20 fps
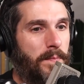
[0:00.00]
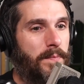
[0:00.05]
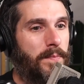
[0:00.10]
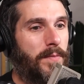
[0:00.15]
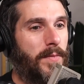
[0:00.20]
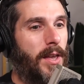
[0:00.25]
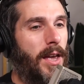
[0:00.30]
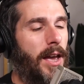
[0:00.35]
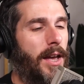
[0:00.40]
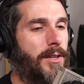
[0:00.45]

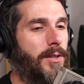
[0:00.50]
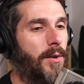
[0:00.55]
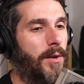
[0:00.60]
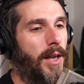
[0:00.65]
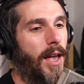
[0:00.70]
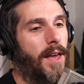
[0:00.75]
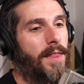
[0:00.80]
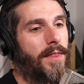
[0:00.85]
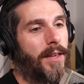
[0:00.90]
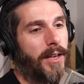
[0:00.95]
Yeah,
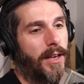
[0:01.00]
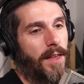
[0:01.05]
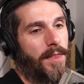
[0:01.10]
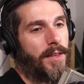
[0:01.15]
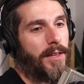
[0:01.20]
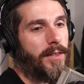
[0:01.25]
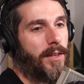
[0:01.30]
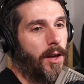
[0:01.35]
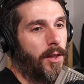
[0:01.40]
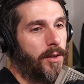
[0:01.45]
totally. And like I
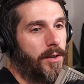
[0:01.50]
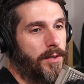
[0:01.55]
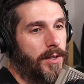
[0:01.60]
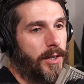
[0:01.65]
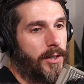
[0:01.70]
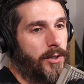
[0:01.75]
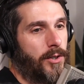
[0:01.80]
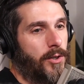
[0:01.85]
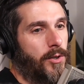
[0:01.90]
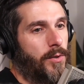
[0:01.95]
think the other
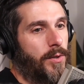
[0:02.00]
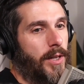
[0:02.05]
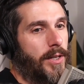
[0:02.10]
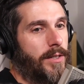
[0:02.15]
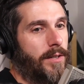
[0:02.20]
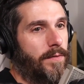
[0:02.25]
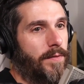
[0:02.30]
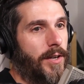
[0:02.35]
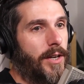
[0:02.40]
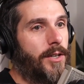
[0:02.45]
thing too
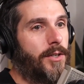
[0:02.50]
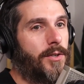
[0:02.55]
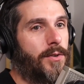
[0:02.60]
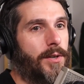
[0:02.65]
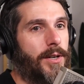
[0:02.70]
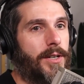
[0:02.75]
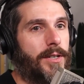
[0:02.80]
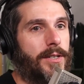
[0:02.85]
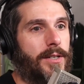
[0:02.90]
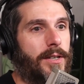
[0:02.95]
that's of
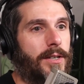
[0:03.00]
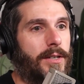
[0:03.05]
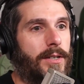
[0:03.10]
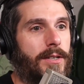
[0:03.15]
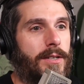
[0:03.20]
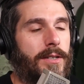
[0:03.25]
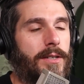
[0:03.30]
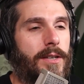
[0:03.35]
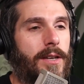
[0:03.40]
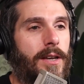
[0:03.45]
interest
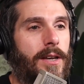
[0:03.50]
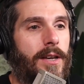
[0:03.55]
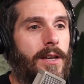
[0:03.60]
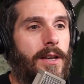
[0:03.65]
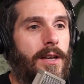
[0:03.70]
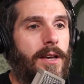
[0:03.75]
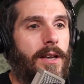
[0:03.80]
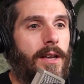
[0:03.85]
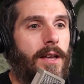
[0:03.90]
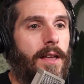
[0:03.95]
is
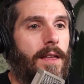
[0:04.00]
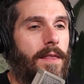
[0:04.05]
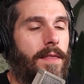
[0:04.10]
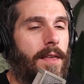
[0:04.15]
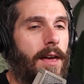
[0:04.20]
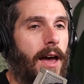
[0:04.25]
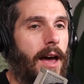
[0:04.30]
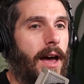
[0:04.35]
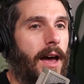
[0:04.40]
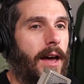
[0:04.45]

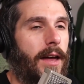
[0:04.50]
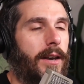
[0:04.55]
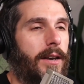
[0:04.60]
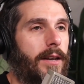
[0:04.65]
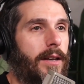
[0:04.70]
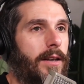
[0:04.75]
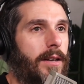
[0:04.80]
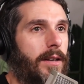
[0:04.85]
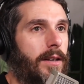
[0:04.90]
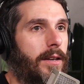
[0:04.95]
that
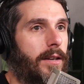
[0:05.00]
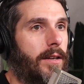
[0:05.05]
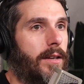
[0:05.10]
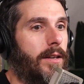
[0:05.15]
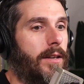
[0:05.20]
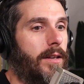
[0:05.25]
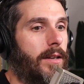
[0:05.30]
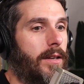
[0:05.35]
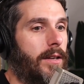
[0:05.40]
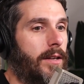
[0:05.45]

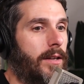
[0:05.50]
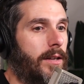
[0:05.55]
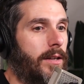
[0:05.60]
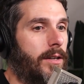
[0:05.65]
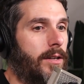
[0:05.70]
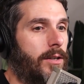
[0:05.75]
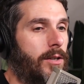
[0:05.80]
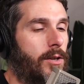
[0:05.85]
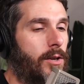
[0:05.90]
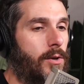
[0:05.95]

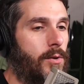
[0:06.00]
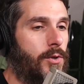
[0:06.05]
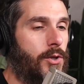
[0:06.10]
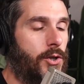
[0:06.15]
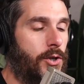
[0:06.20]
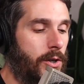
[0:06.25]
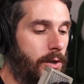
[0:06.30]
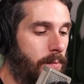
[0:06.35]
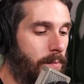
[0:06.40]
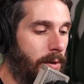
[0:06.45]
you
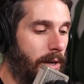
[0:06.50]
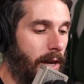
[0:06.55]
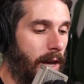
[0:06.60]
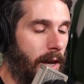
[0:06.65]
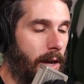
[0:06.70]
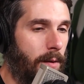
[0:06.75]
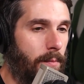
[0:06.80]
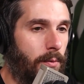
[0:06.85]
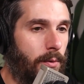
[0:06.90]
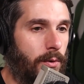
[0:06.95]
should
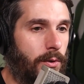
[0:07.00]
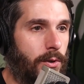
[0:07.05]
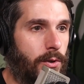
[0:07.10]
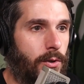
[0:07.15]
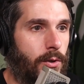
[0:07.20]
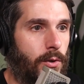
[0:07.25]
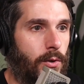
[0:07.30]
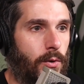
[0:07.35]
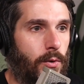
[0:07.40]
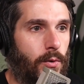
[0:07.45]
be able
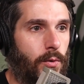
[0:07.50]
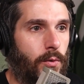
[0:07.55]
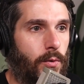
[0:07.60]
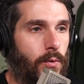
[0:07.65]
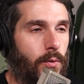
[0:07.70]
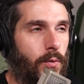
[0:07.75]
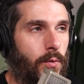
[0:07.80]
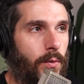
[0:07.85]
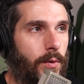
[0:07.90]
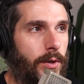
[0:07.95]

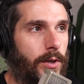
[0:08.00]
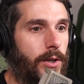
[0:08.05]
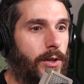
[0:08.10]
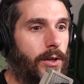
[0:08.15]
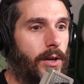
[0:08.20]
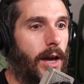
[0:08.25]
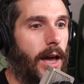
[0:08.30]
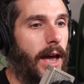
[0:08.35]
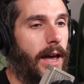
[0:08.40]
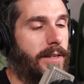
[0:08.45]
to
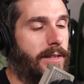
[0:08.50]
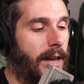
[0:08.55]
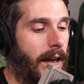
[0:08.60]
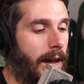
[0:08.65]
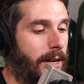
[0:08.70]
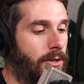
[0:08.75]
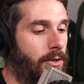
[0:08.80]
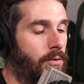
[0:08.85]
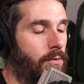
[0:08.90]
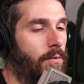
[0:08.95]

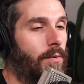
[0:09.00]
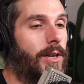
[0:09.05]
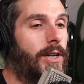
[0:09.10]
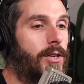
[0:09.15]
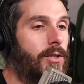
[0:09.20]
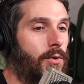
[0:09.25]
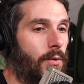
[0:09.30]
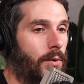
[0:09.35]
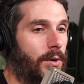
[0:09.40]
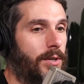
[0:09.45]
attach
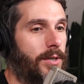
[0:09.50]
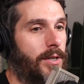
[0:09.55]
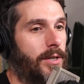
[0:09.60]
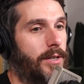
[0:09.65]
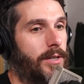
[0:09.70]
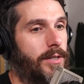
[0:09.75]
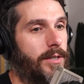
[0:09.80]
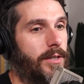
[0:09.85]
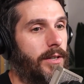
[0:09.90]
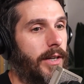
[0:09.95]

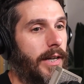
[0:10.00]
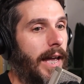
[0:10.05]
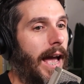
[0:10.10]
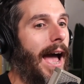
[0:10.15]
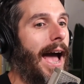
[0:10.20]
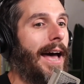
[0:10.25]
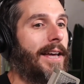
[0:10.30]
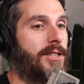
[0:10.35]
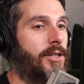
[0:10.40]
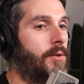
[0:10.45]
resources to like
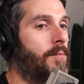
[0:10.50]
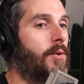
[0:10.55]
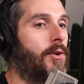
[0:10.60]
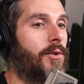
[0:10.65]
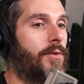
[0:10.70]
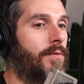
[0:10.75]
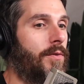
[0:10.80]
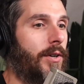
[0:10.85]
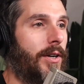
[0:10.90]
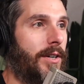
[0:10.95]
ask
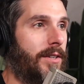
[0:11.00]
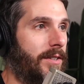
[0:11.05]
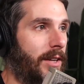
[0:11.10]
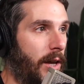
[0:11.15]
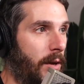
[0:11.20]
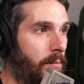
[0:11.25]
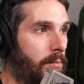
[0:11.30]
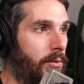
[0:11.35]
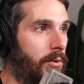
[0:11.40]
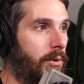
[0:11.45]
mode, for
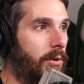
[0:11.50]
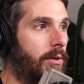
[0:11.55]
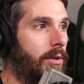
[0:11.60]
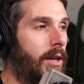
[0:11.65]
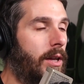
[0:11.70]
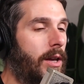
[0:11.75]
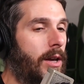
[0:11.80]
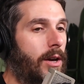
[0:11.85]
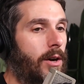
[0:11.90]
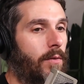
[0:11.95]
example,
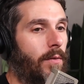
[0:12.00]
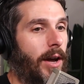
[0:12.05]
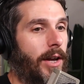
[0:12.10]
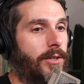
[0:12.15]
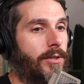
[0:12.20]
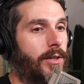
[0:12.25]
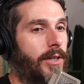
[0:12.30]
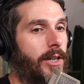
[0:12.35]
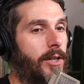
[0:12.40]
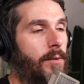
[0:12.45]
right?
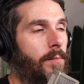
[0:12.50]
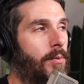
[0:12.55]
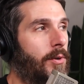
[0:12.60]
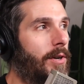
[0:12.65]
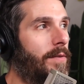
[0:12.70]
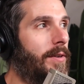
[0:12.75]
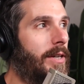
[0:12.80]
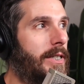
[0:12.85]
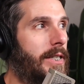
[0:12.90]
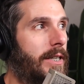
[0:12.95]
So like in the
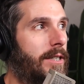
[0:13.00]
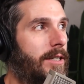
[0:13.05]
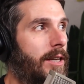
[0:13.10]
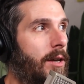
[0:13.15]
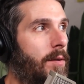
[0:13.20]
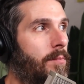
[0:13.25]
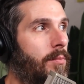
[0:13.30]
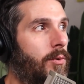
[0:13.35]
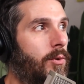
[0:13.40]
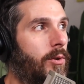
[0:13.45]
previous
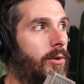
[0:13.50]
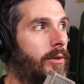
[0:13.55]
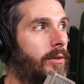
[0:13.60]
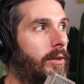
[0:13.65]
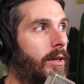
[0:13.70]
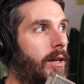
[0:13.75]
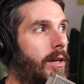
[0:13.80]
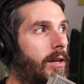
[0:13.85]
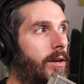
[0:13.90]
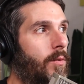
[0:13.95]
example
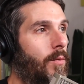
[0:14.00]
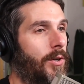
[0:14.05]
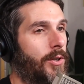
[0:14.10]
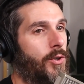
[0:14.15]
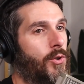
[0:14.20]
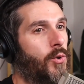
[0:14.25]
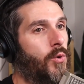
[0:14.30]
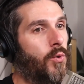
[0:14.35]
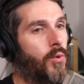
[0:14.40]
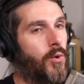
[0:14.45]

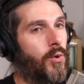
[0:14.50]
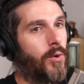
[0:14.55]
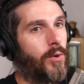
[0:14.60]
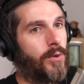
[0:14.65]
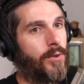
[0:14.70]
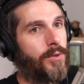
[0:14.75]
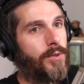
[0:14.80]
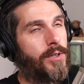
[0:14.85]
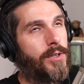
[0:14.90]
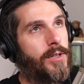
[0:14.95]
with
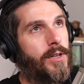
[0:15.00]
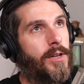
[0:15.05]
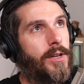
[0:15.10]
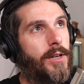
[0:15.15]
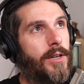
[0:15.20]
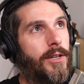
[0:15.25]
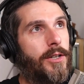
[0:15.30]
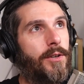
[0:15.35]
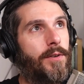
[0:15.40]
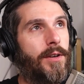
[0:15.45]
tools,
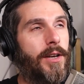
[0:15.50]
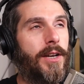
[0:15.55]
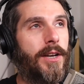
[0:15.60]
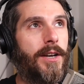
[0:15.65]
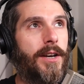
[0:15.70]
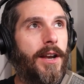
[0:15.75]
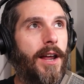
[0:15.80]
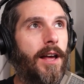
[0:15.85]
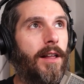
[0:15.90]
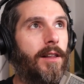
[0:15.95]
you
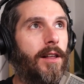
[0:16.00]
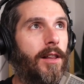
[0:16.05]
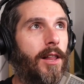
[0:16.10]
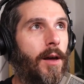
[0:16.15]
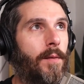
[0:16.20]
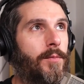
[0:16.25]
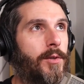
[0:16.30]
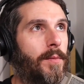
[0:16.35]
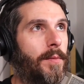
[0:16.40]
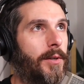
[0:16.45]
needed an
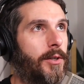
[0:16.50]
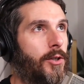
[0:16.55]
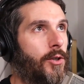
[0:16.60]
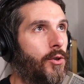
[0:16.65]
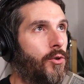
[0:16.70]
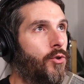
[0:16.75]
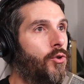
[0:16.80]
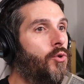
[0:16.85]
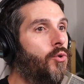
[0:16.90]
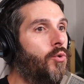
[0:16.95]
LLM to be able to
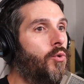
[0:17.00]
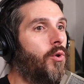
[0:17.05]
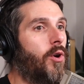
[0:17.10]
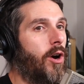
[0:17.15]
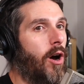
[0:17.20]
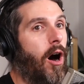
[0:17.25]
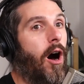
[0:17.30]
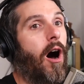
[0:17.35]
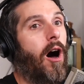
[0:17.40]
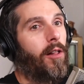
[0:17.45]
do tool
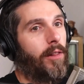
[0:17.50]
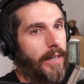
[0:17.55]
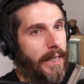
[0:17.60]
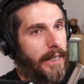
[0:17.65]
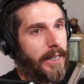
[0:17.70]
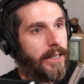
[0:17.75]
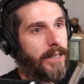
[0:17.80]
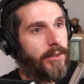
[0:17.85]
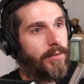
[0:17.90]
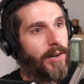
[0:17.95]

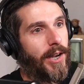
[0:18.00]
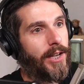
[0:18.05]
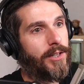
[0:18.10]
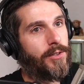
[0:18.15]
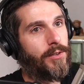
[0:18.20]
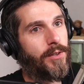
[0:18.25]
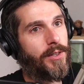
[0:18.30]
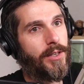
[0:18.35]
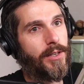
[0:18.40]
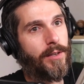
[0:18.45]
calling, right?
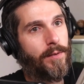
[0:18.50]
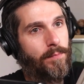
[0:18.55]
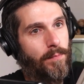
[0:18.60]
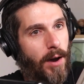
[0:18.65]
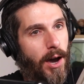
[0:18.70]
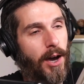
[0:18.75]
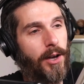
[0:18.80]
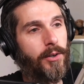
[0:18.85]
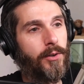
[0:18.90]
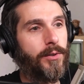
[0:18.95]
So the
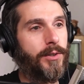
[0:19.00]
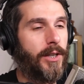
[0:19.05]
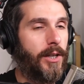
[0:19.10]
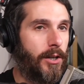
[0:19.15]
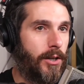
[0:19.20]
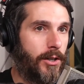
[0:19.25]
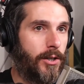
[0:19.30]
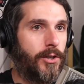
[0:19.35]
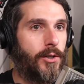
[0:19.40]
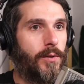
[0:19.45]
model
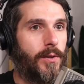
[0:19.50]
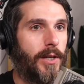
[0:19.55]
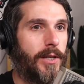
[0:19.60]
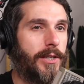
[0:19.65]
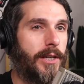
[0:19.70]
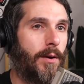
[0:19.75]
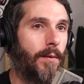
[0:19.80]
needed to do this.